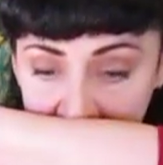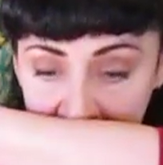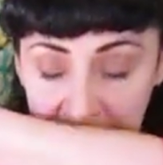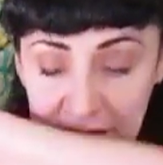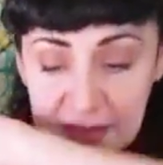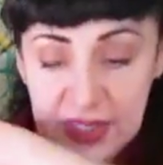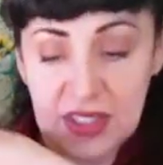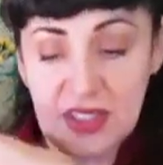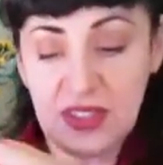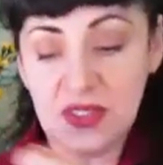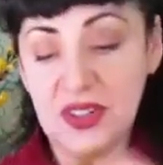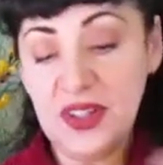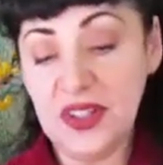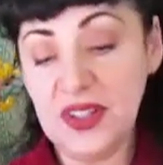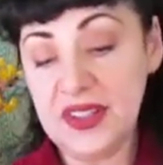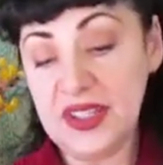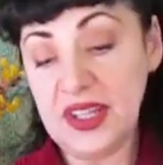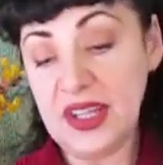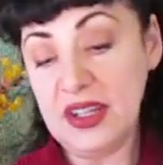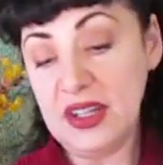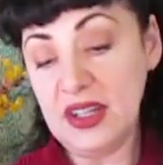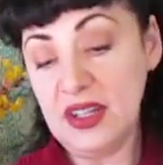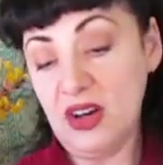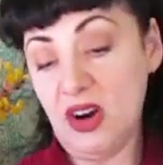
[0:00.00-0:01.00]
this feels
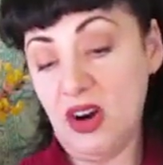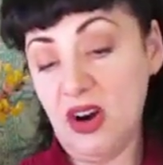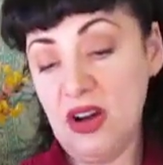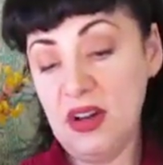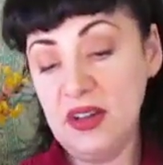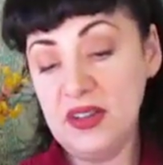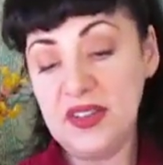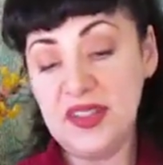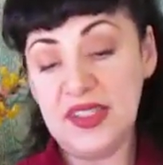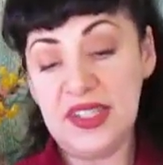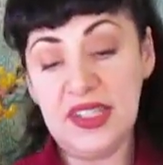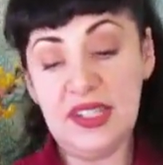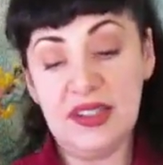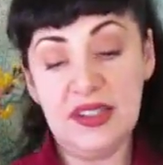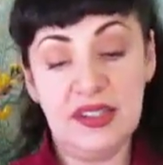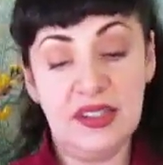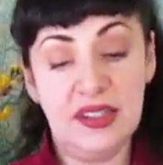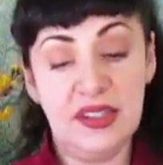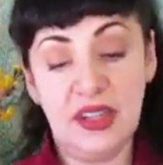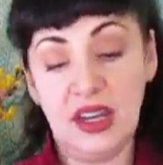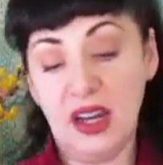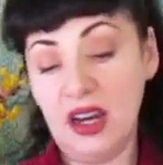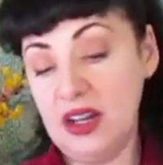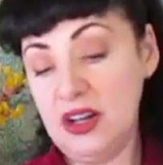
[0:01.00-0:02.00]
like an
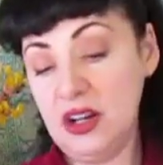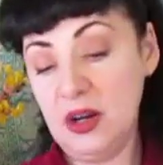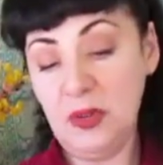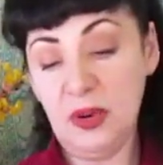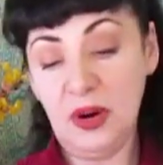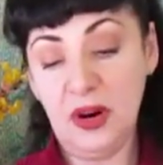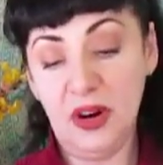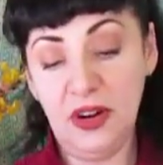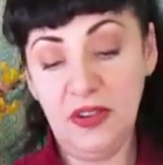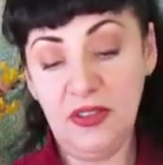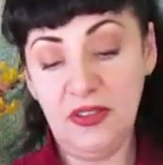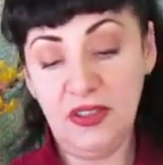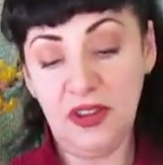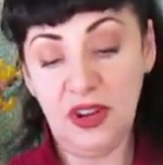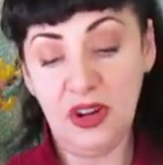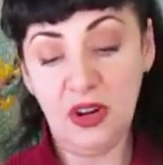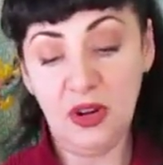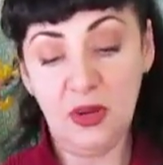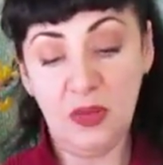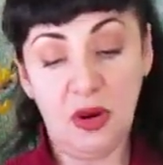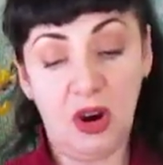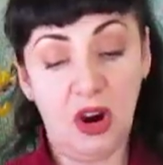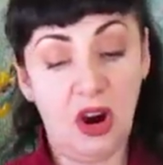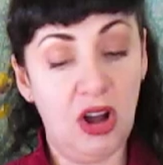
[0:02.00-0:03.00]
all-season kind of
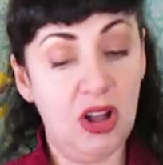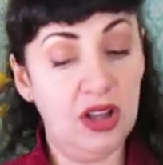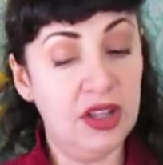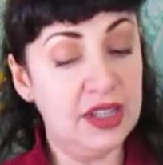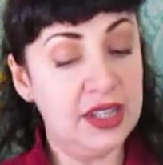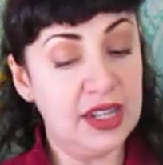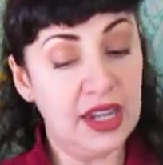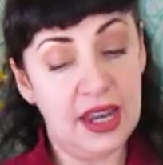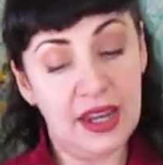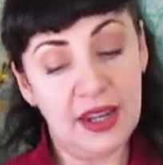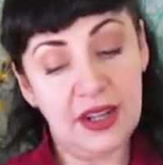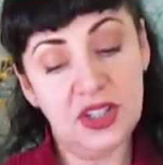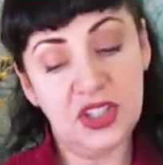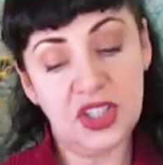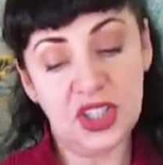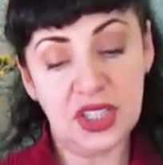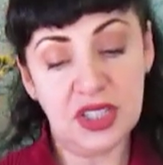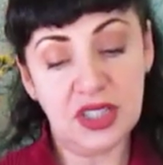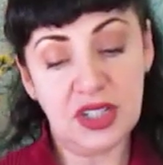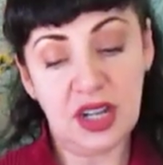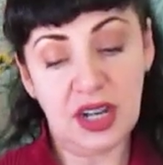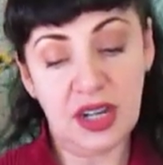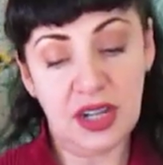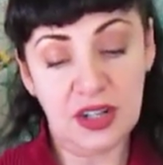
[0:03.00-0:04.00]
perfume,
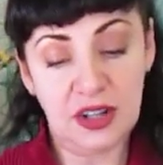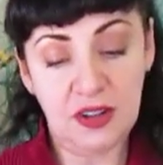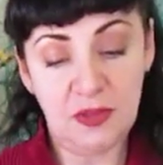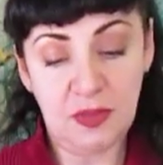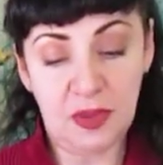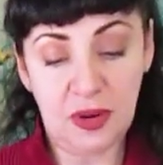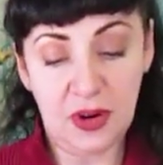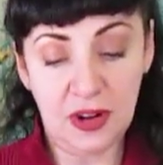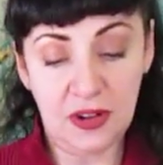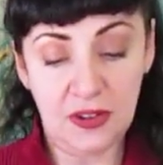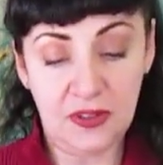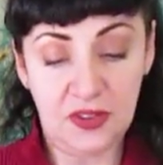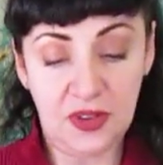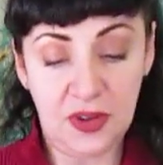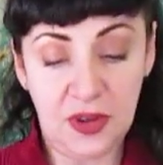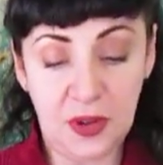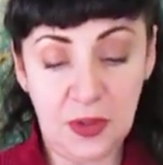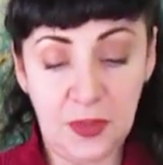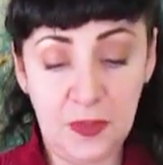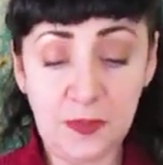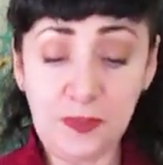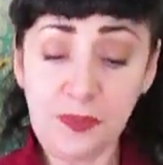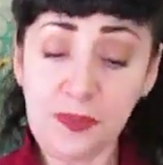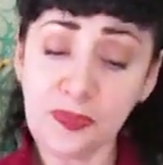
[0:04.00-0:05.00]
all-occasion kind of
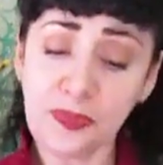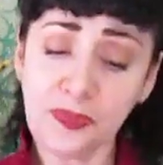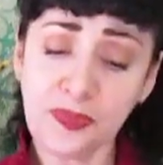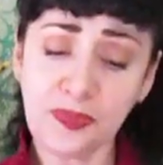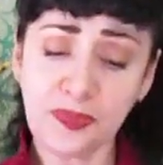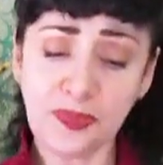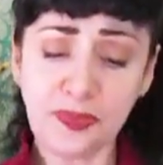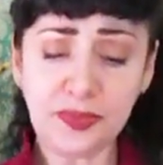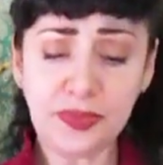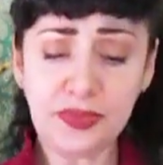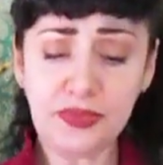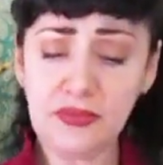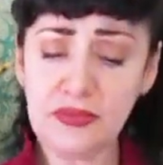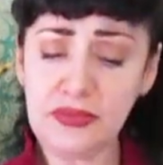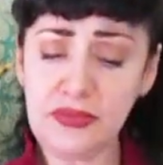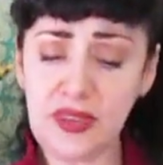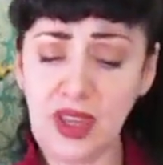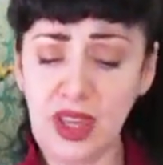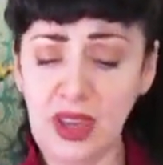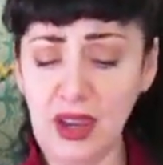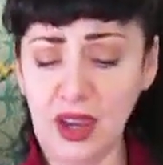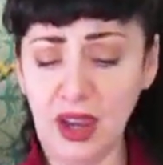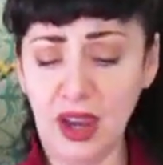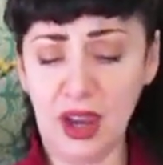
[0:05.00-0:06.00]
perfume.
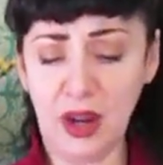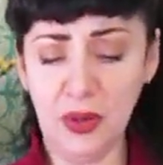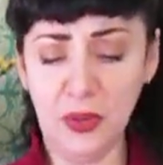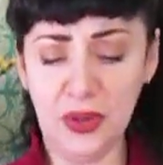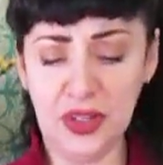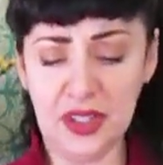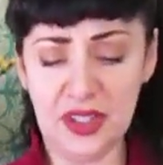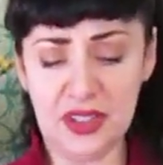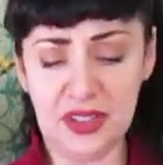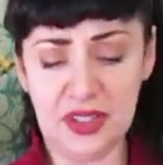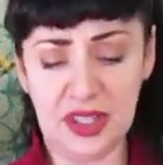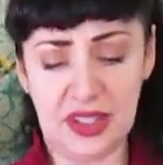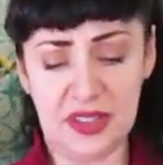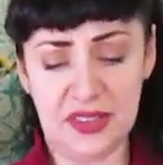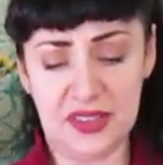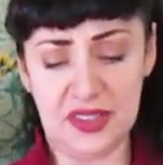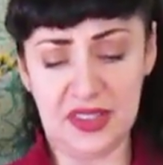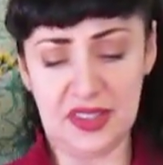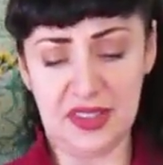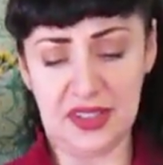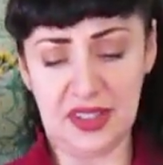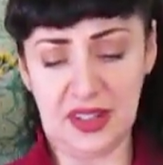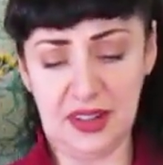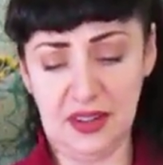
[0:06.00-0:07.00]
I wouldn't
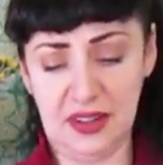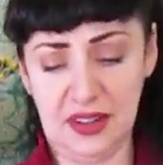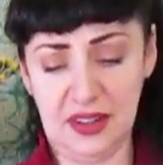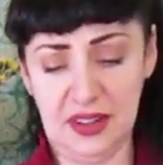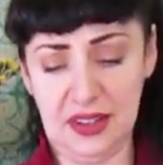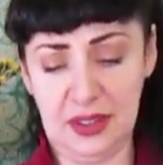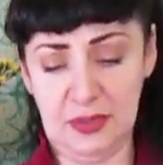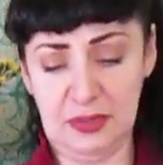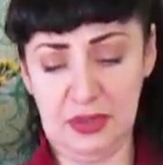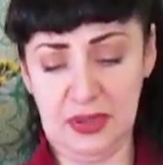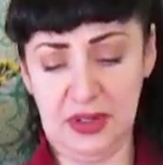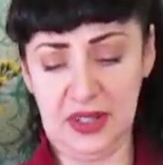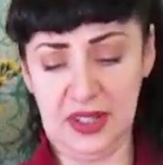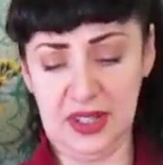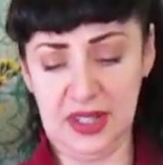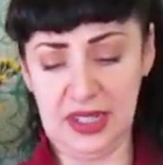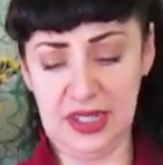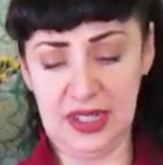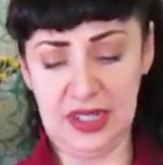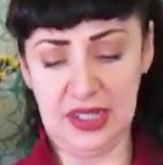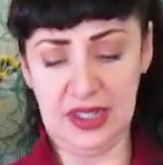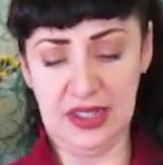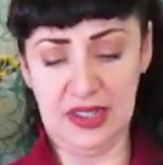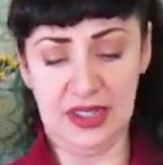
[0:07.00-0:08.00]
necessarily put
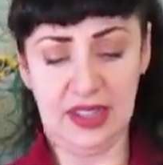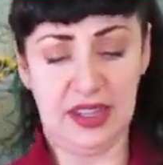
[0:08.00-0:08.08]
it in the